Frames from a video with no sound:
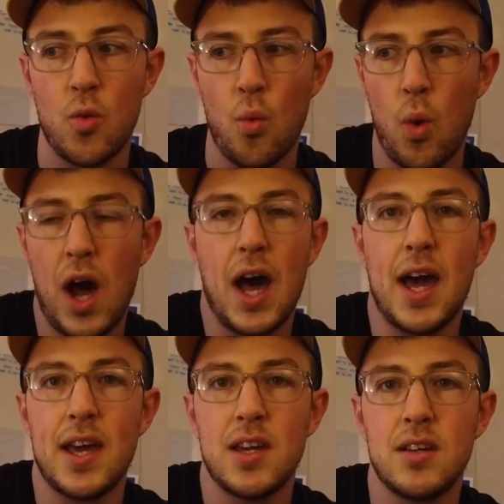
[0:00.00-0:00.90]

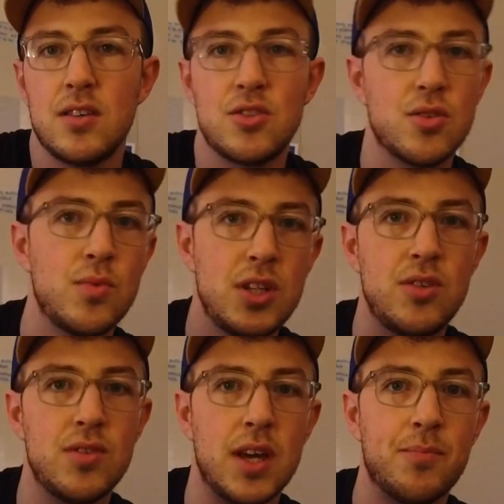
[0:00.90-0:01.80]
why should we
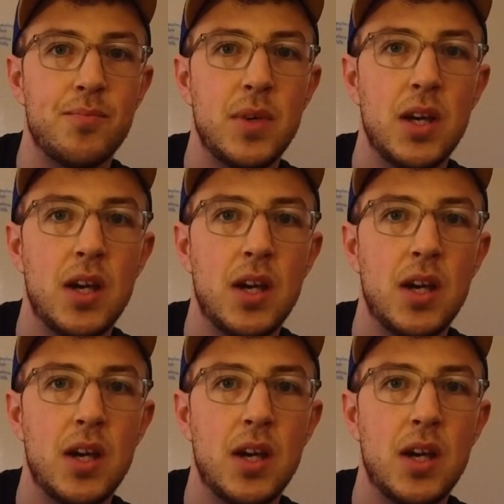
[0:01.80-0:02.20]
do them?